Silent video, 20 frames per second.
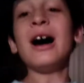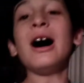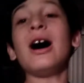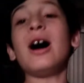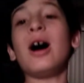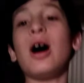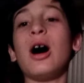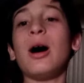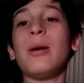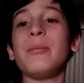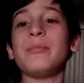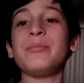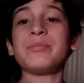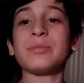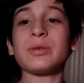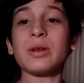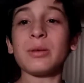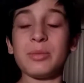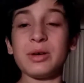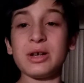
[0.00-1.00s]

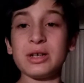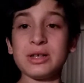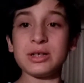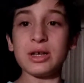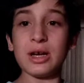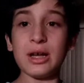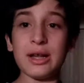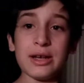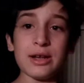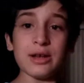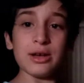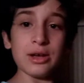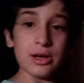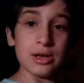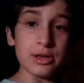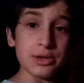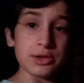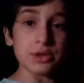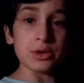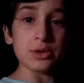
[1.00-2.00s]
But
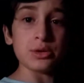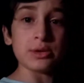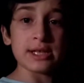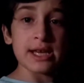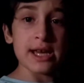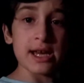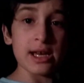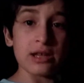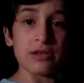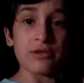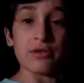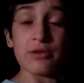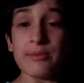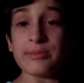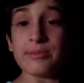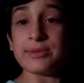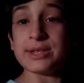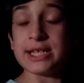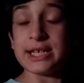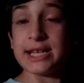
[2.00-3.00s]
in 2 days
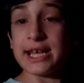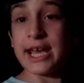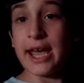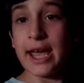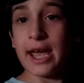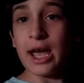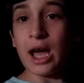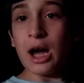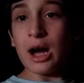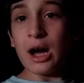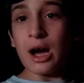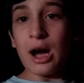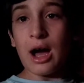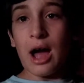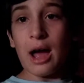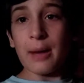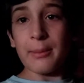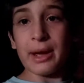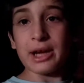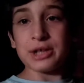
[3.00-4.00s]
from today,
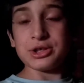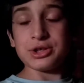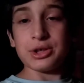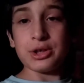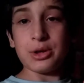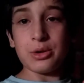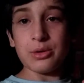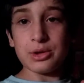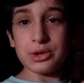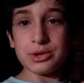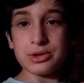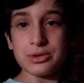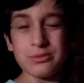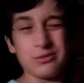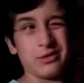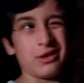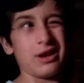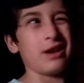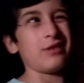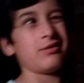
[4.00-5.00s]
I'm actually going,
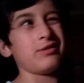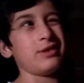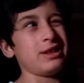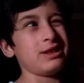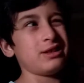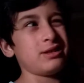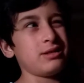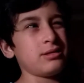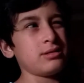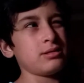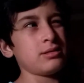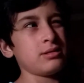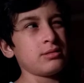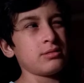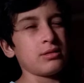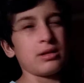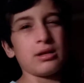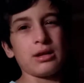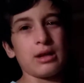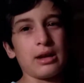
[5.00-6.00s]
well, not really,
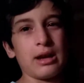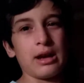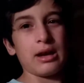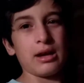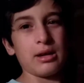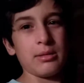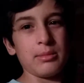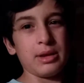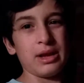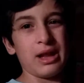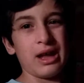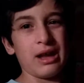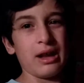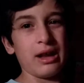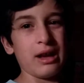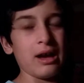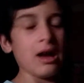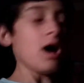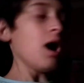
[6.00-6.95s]
because I ain't going to do that right,